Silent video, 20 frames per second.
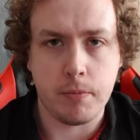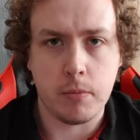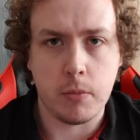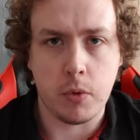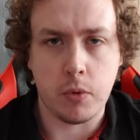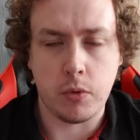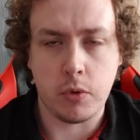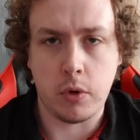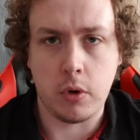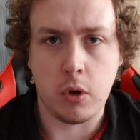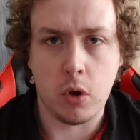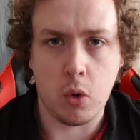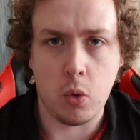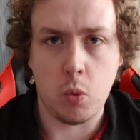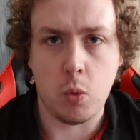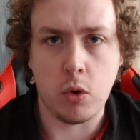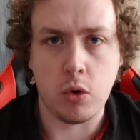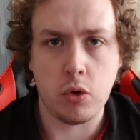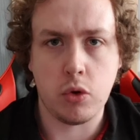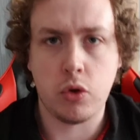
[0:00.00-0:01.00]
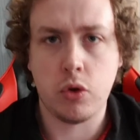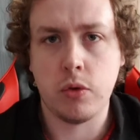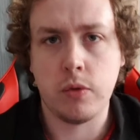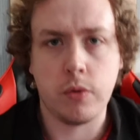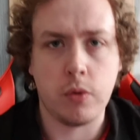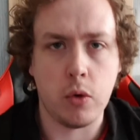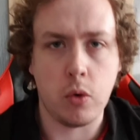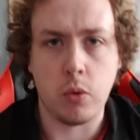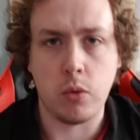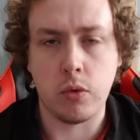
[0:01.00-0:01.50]
obviously know which
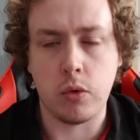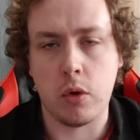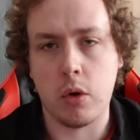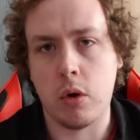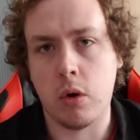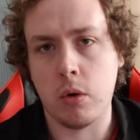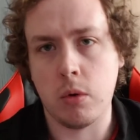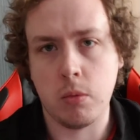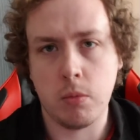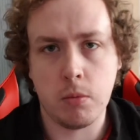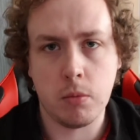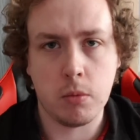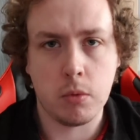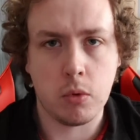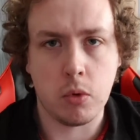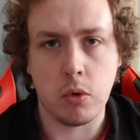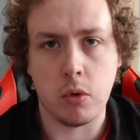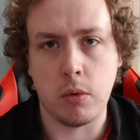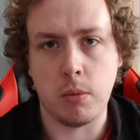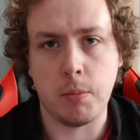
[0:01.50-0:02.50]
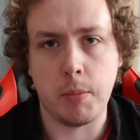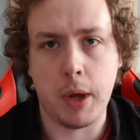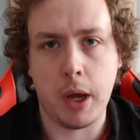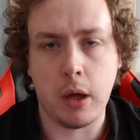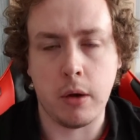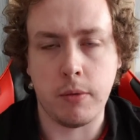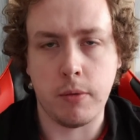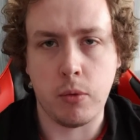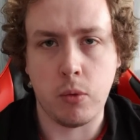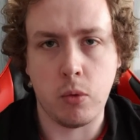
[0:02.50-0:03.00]
foods are good and
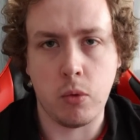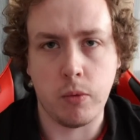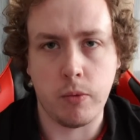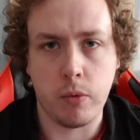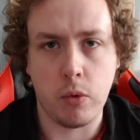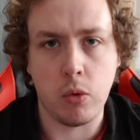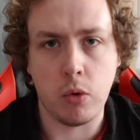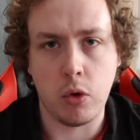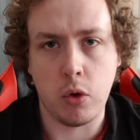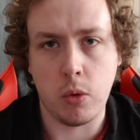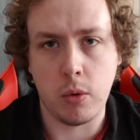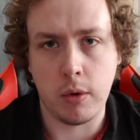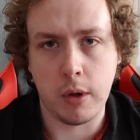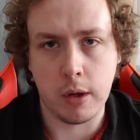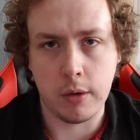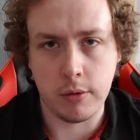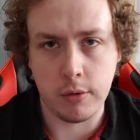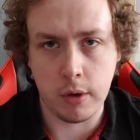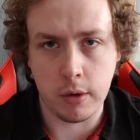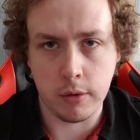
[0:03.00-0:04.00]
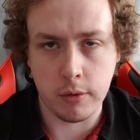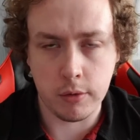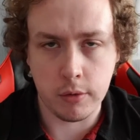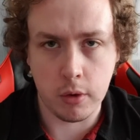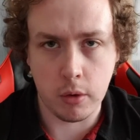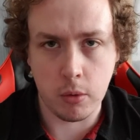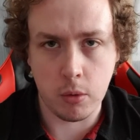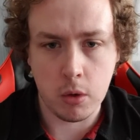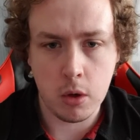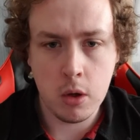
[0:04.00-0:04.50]
bad for you in that sense.
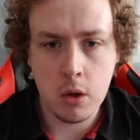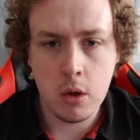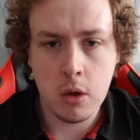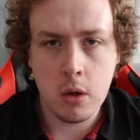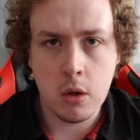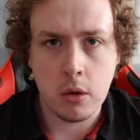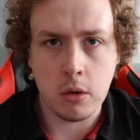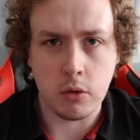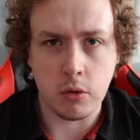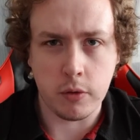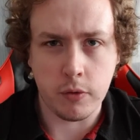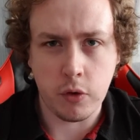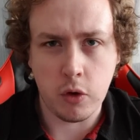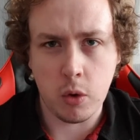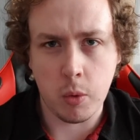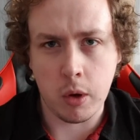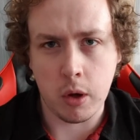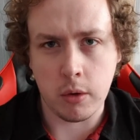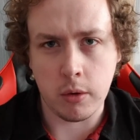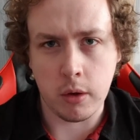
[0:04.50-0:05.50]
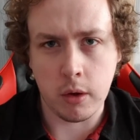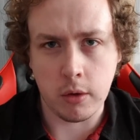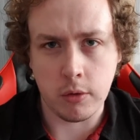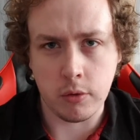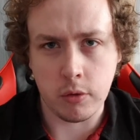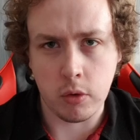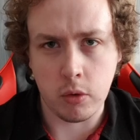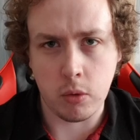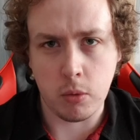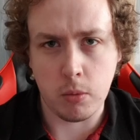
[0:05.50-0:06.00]
So there's a few out there.
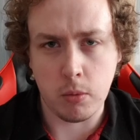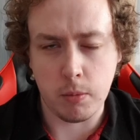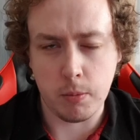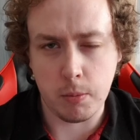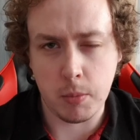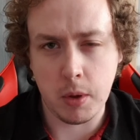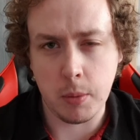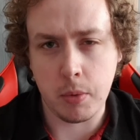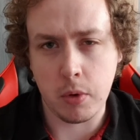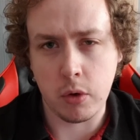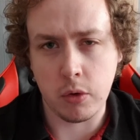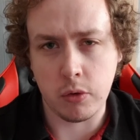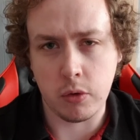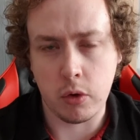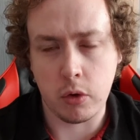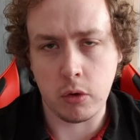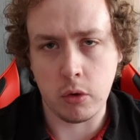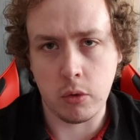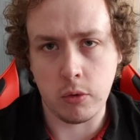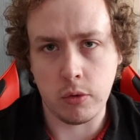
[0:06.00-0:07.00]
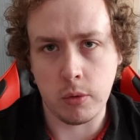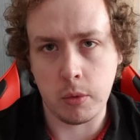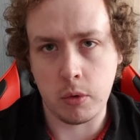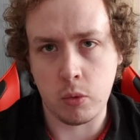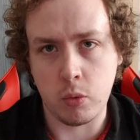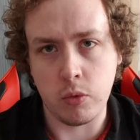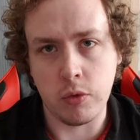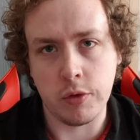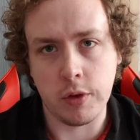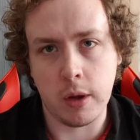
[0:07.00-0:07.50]
So me personally, I use something
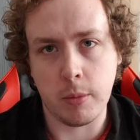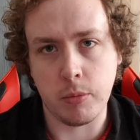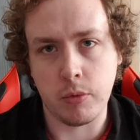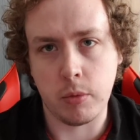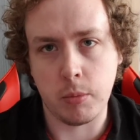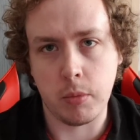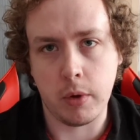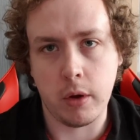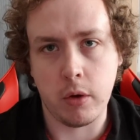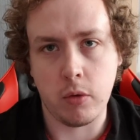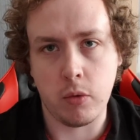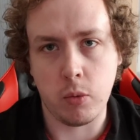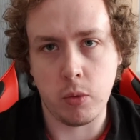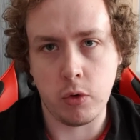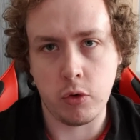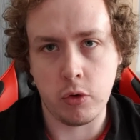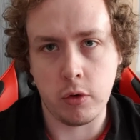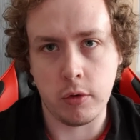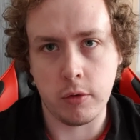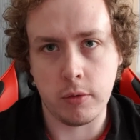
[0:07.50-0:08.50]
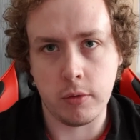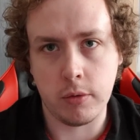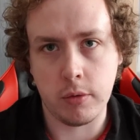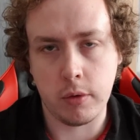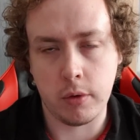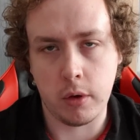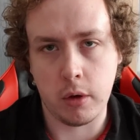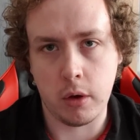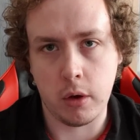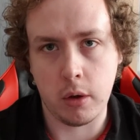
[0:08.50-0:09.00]
called Samsung Health, which is
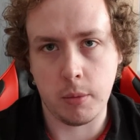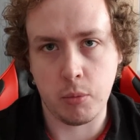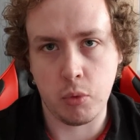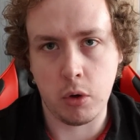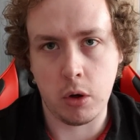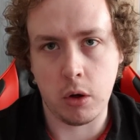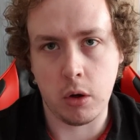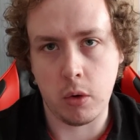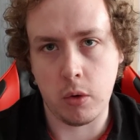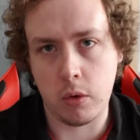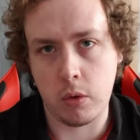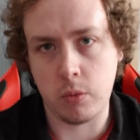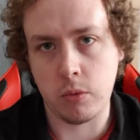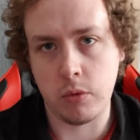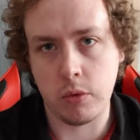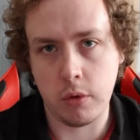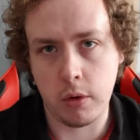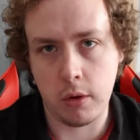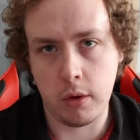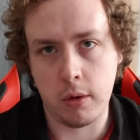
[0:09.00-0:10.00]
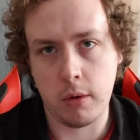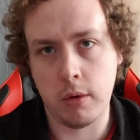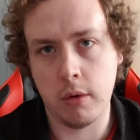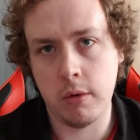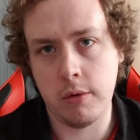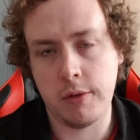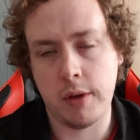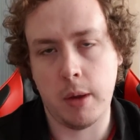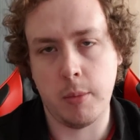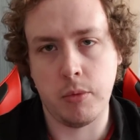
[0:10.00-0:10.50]
preloaded onto the
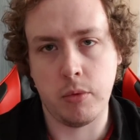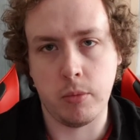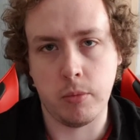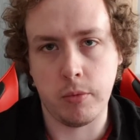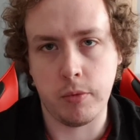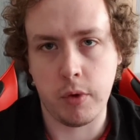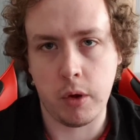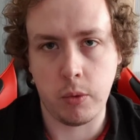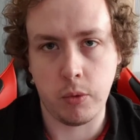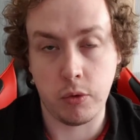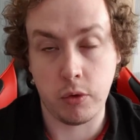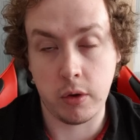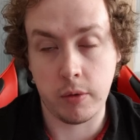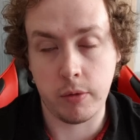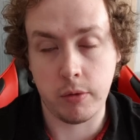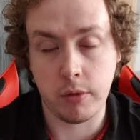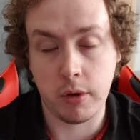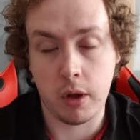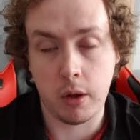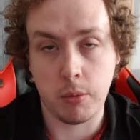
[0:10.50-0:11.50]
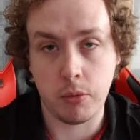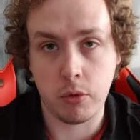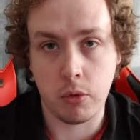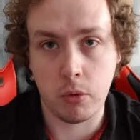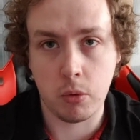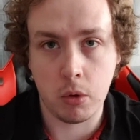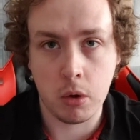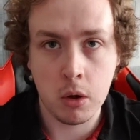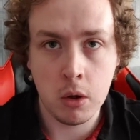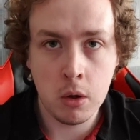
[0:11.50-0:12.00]
Samsung phone to have a
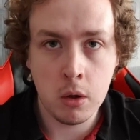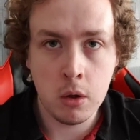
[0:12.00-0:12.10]
Samsung.